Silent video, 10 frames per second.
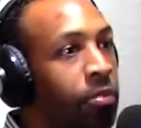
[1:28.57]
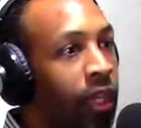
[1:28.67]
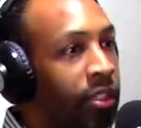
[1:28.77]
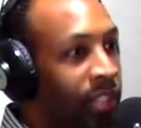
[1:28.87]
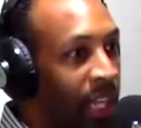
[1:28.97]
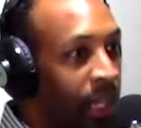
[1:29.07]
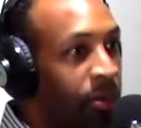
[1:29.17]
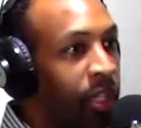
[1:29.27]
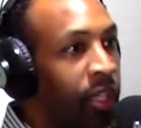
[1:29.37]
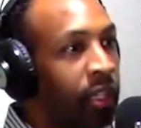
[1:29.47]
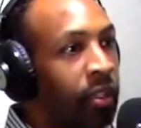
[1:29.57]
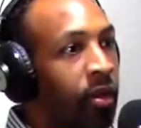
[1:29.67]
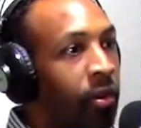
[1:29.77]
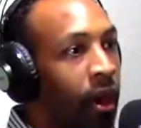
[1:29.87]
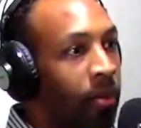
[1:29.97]
integrity,
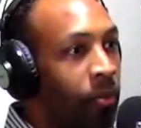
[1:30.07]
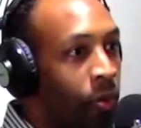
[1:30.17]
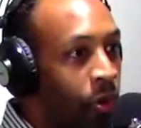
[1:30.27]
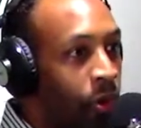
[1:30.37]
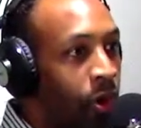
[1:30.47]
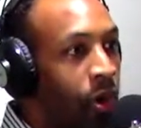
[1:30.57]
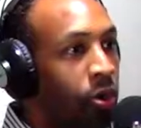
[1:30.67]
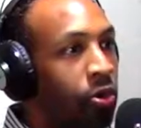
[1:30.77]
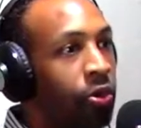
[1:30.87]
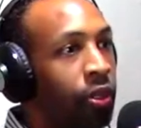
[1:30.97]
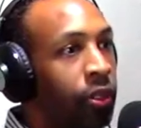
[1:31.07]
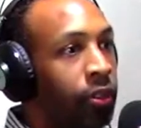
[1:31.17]
a moral code,